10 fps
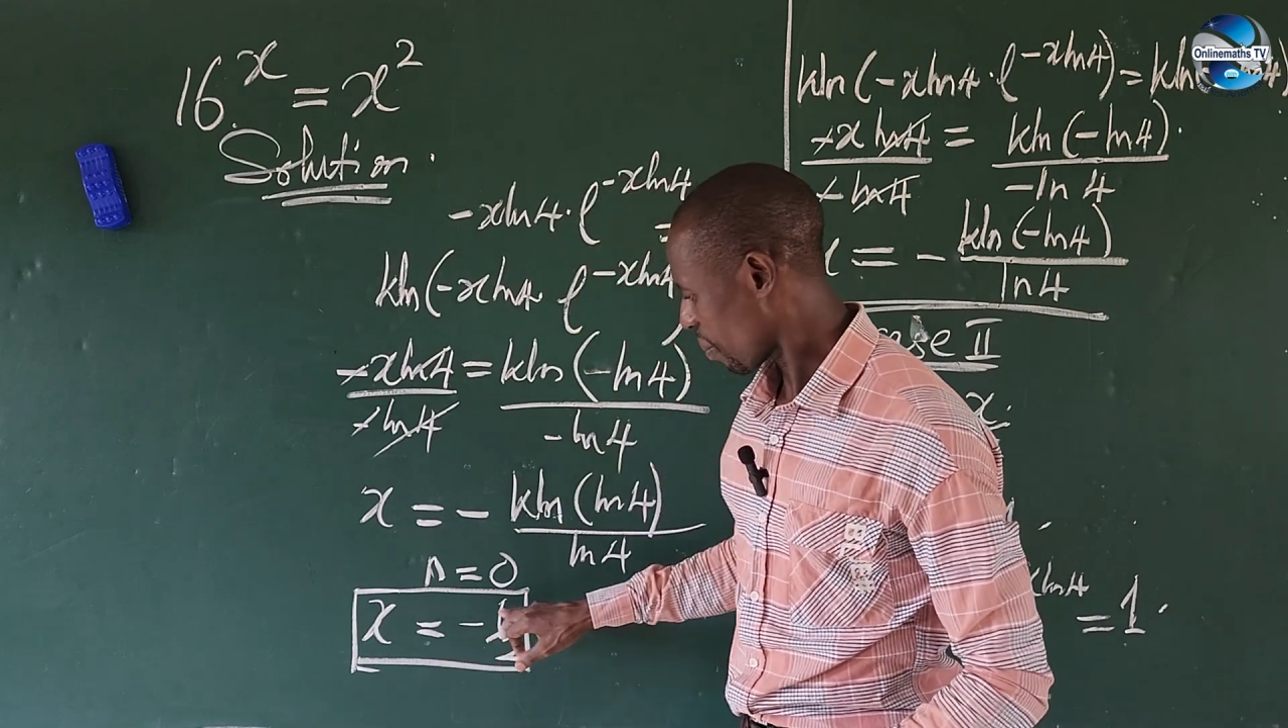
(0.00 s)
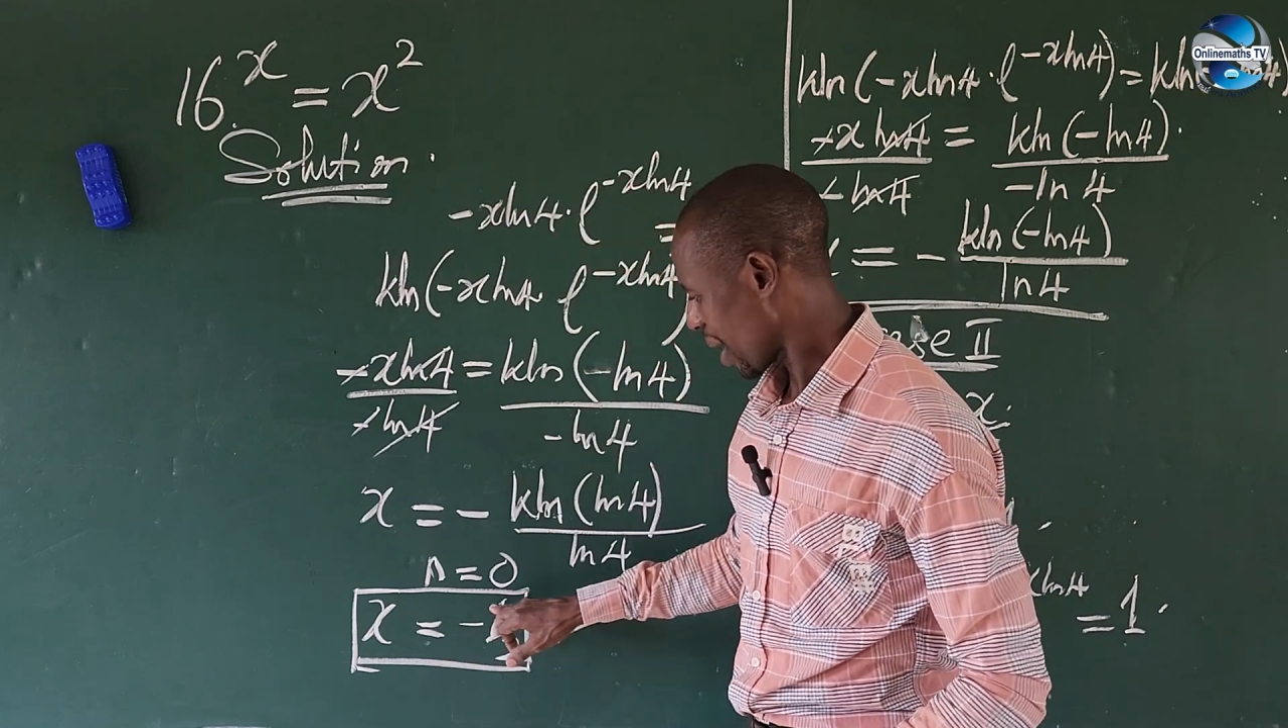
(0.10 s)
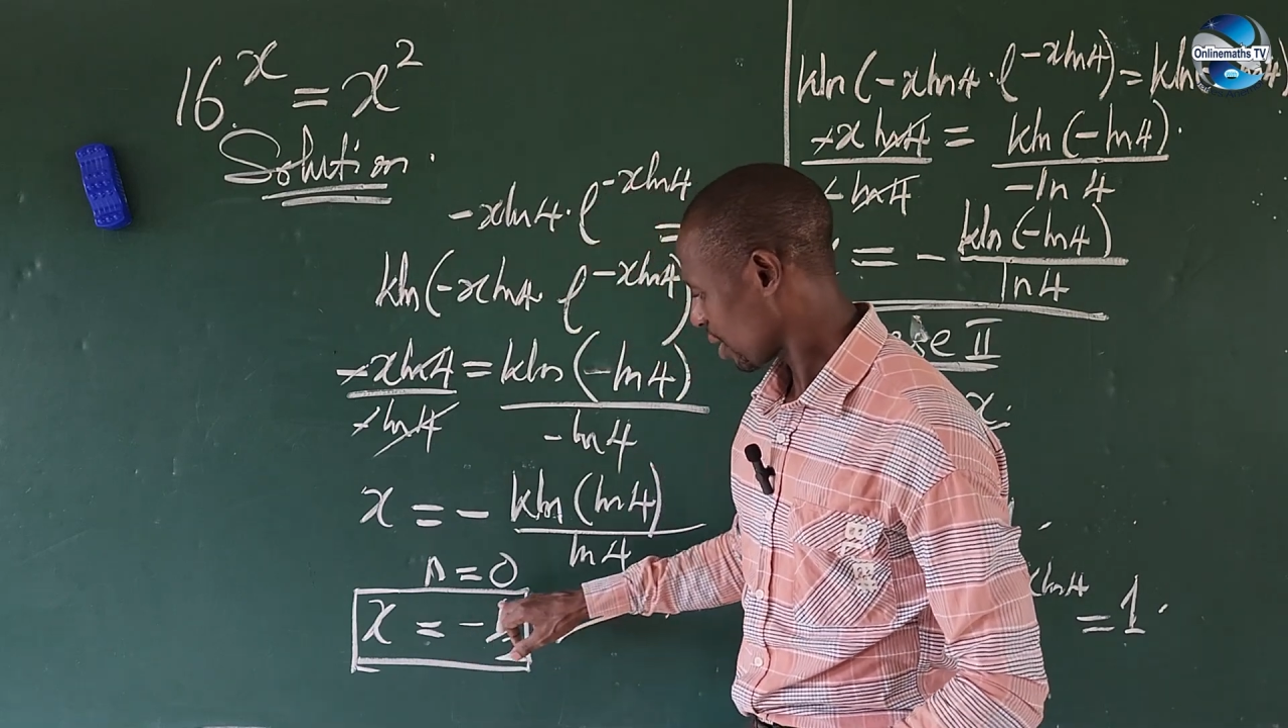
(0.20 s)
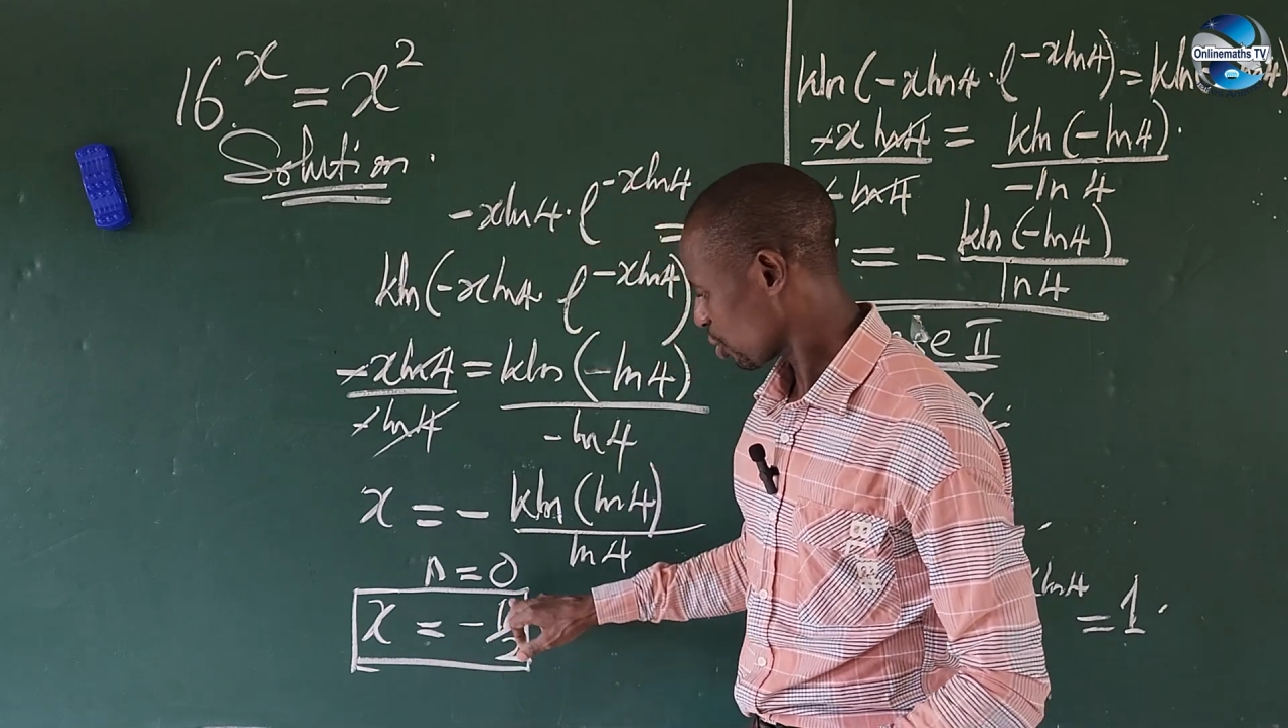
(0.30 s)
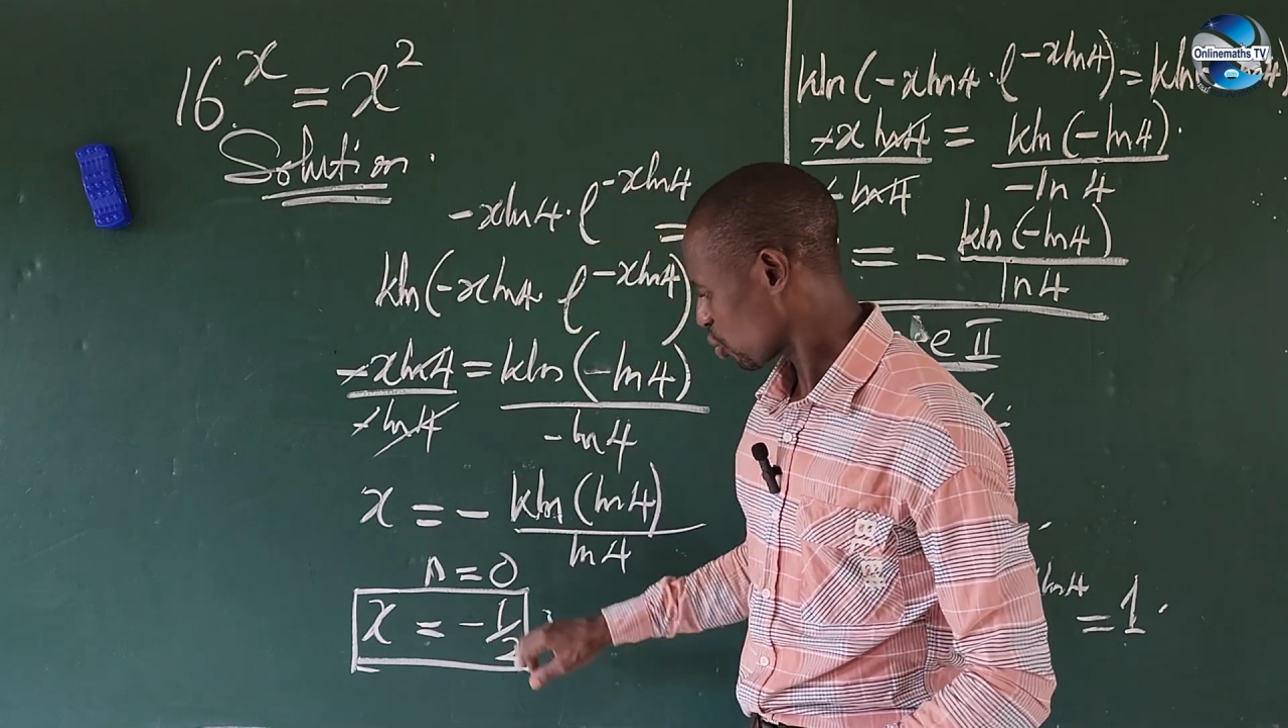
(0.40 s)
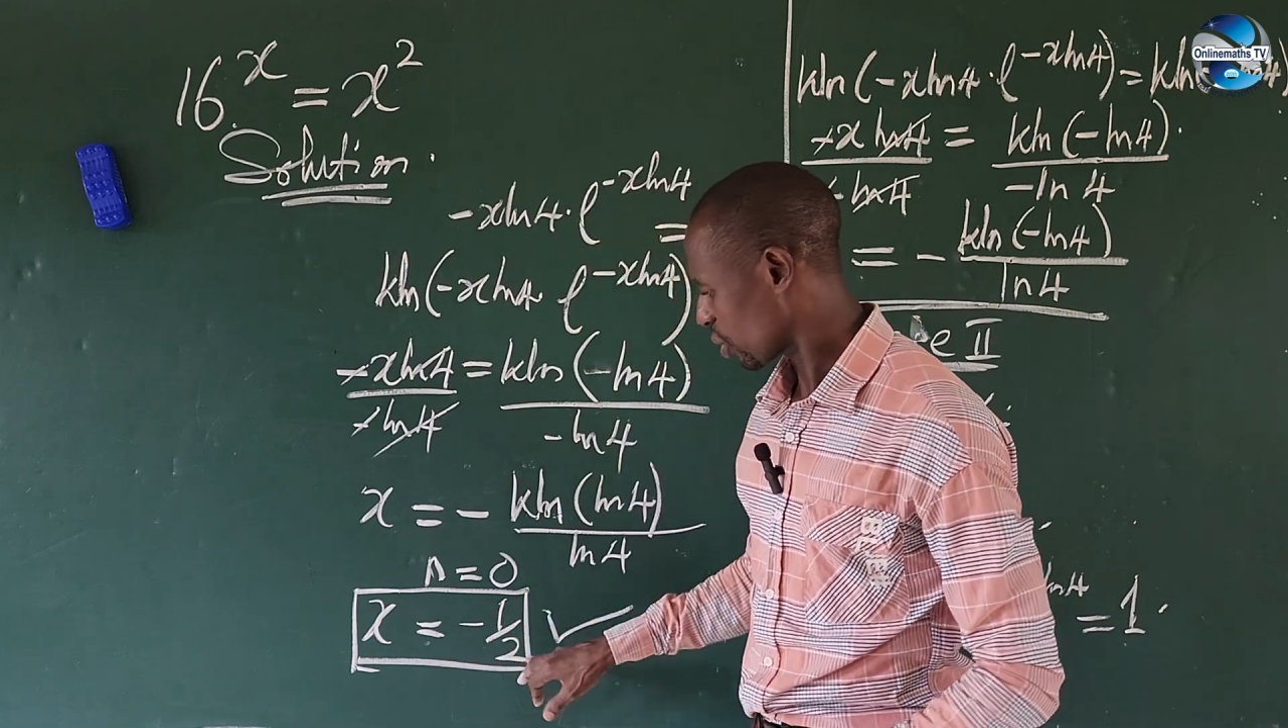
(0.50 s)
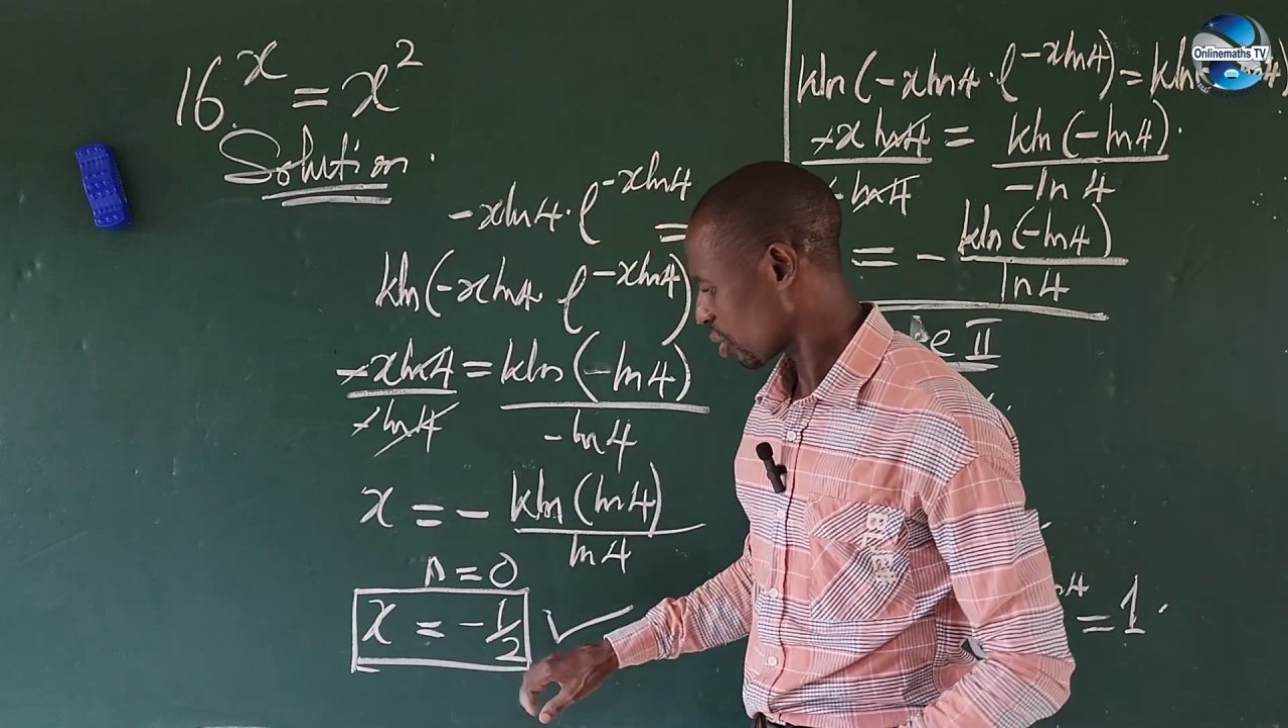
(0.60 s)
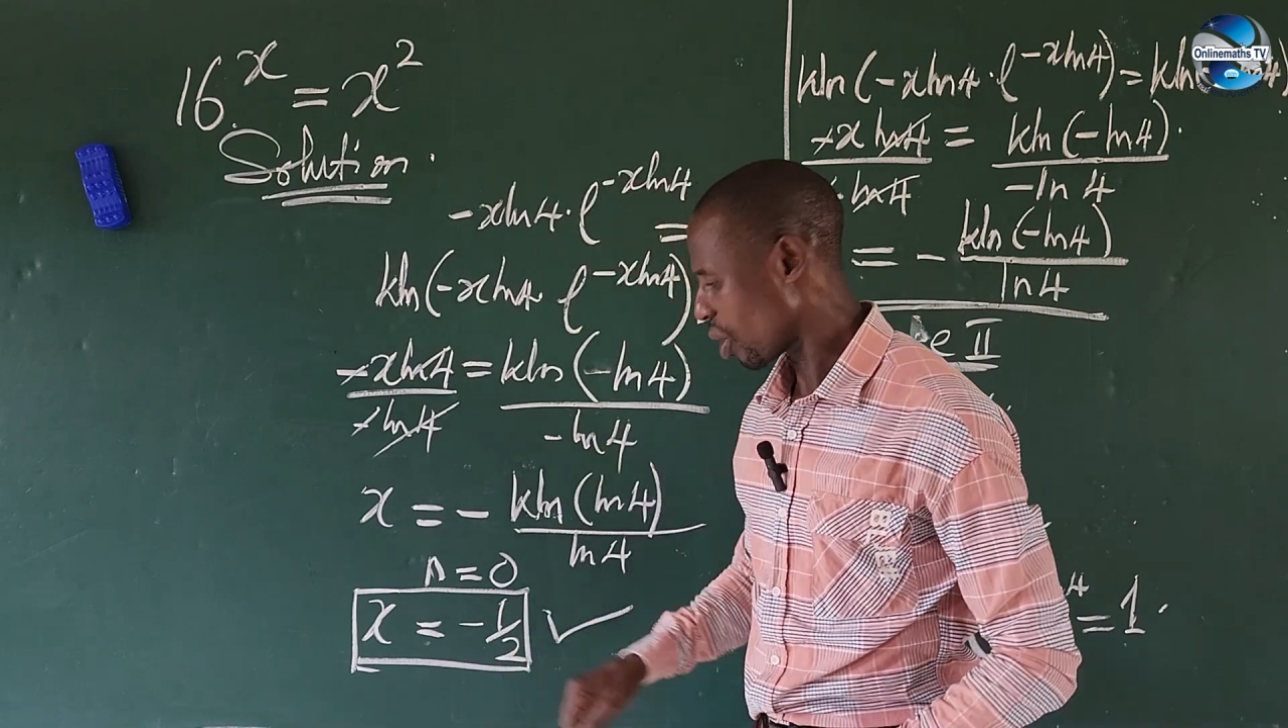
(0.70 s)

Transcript: to minus 1